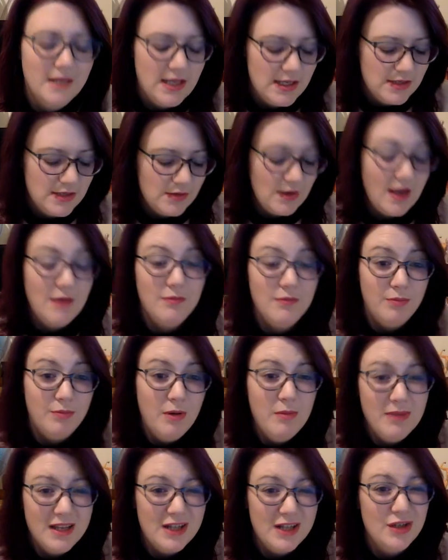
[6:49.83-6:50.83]
So I
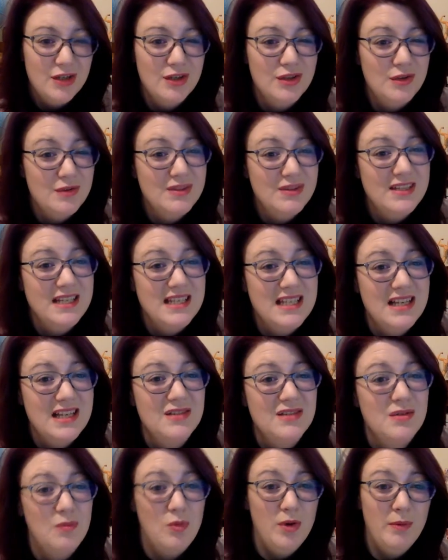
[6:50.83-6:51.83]
probably include those details
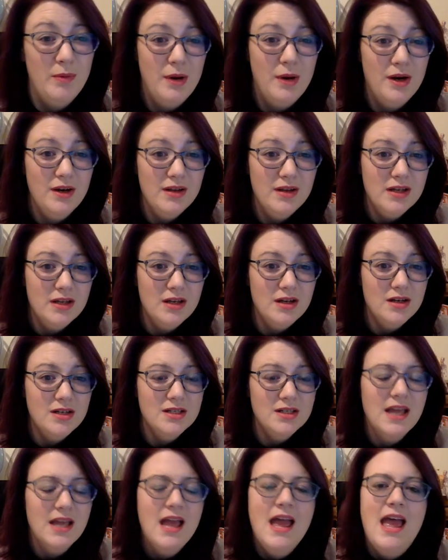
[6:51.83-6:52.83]
on one part of the card,
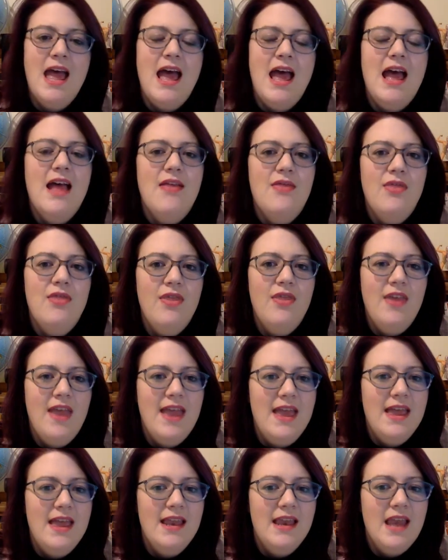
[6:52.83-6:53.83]
and
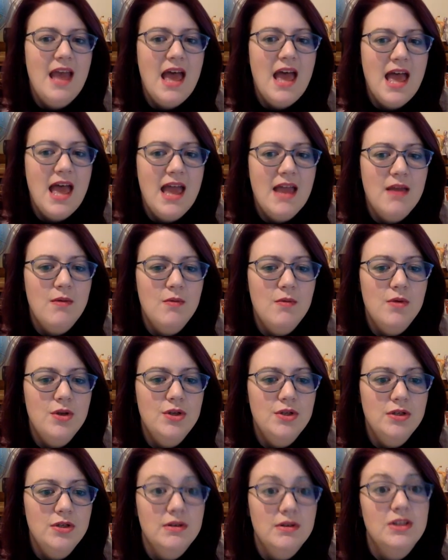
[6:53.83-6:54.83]
then I would
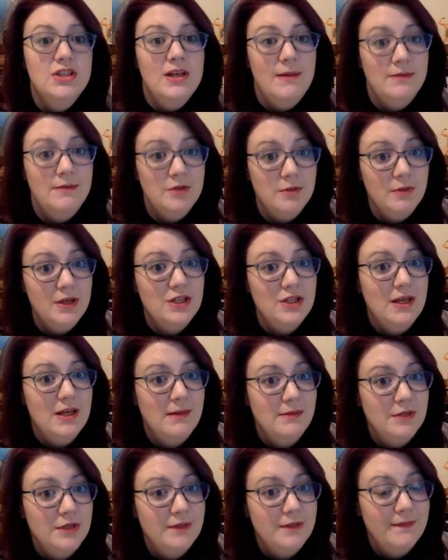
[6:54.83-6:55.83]
do it chapter by
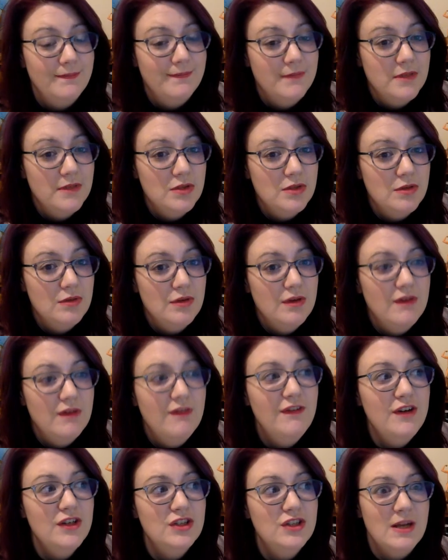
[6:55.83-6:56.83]
chapter. So the
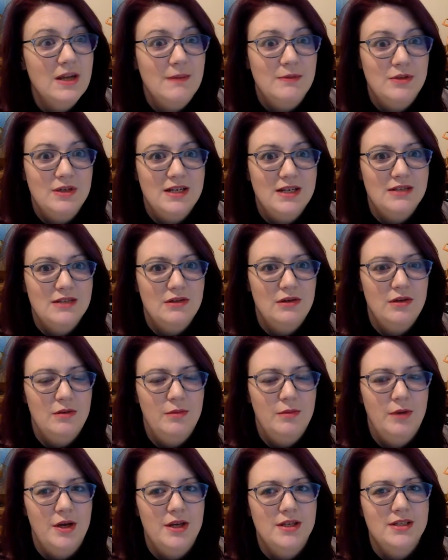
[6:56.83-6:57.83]
first chapter is all
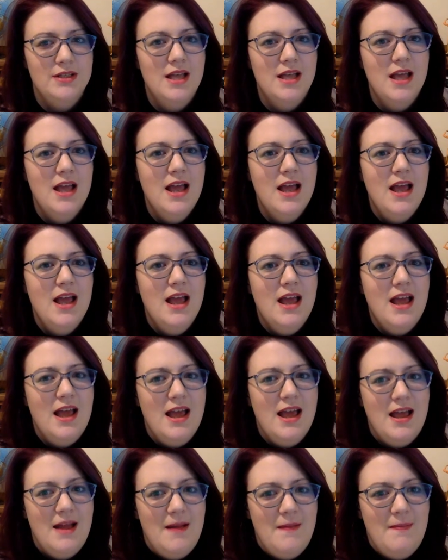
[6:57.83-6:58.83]
about
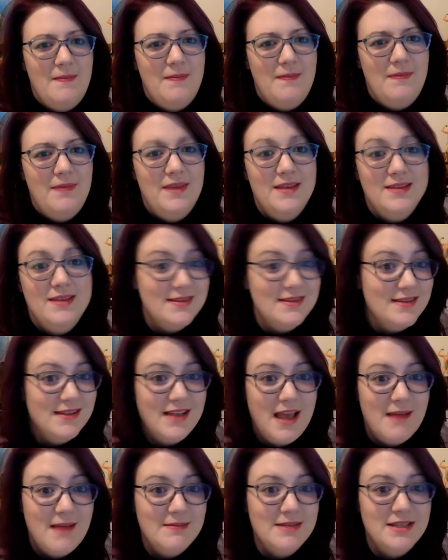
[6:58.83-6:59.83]
this
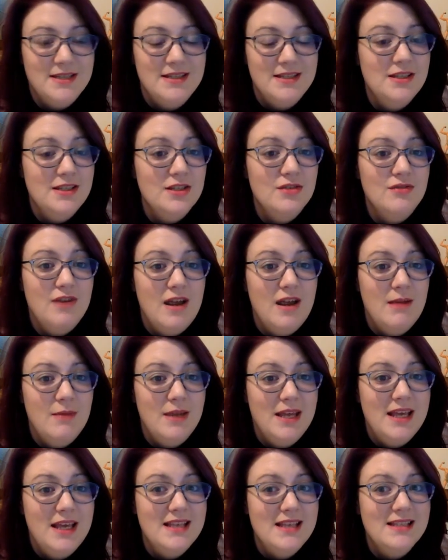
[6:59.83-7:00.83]
captain describing
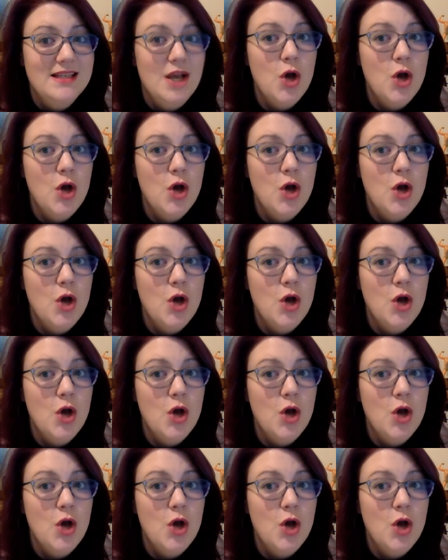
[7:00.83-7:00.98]
his